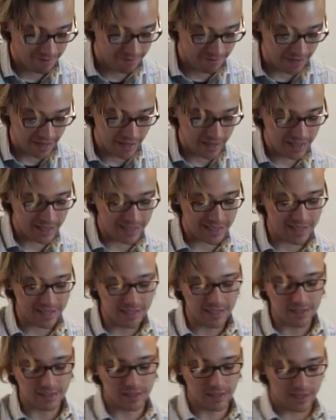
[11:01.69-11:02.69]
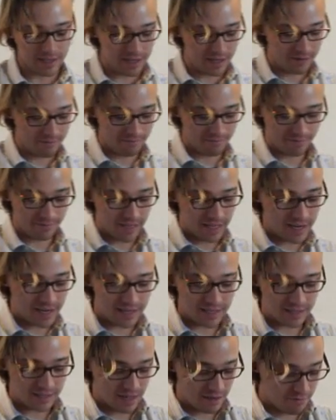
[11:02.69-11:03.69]
very easily, like
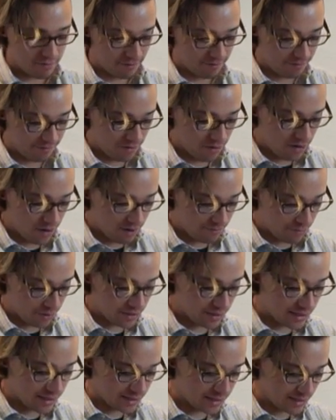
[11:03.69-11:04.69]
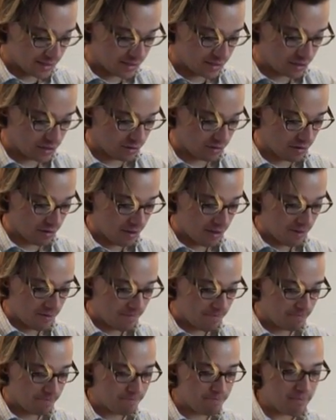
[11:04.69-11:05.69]
I said before, put this into
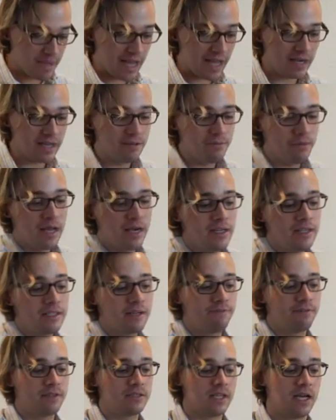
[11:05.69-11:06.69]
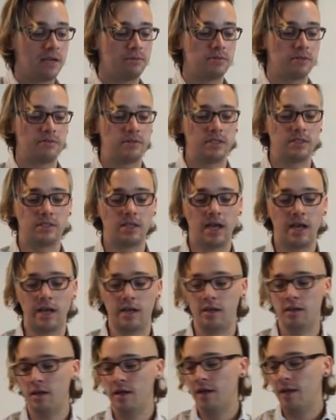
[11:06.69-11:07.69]
many, many different types of
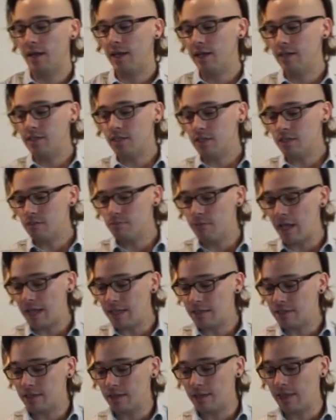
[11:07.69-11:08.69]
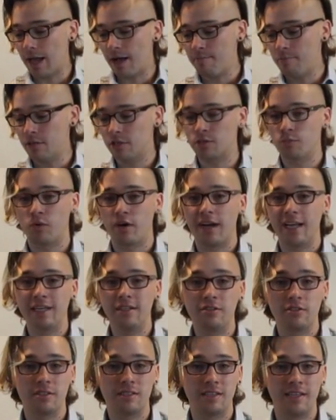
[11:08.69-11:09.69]
design. It just makes it that much more
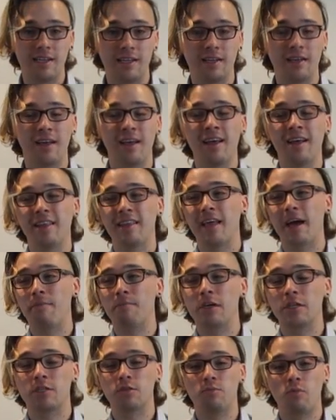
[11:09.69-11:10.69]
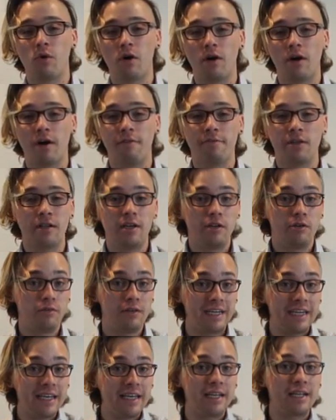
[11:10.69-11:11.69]
interesting, that much more of a
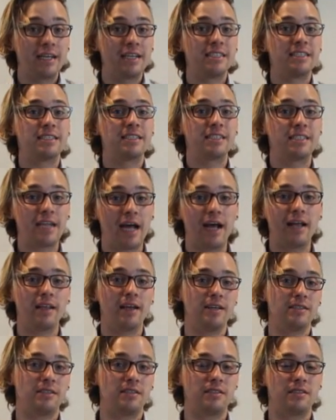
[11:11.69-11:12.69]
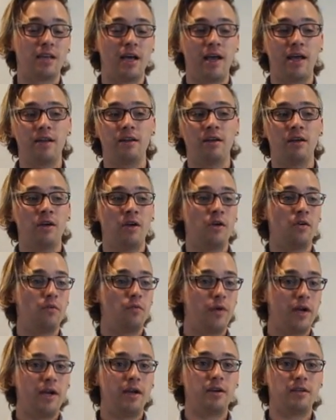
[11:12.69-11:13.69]
unique stylized design.
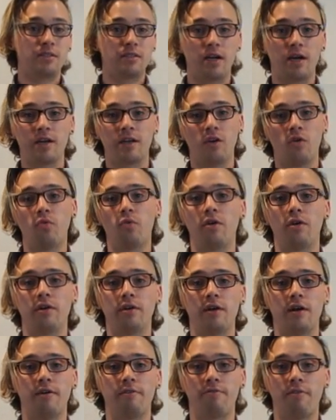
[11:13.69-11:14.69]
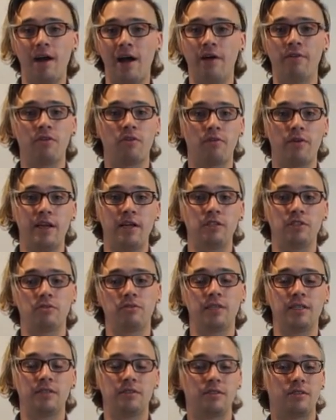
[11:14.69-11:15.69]
We are stuck in a world of round
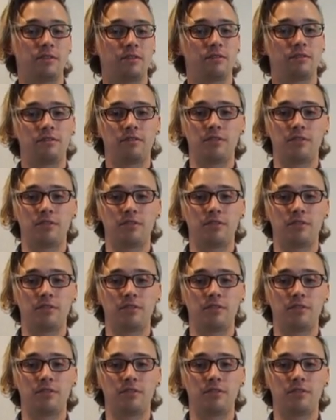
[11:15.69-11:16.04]
arrangements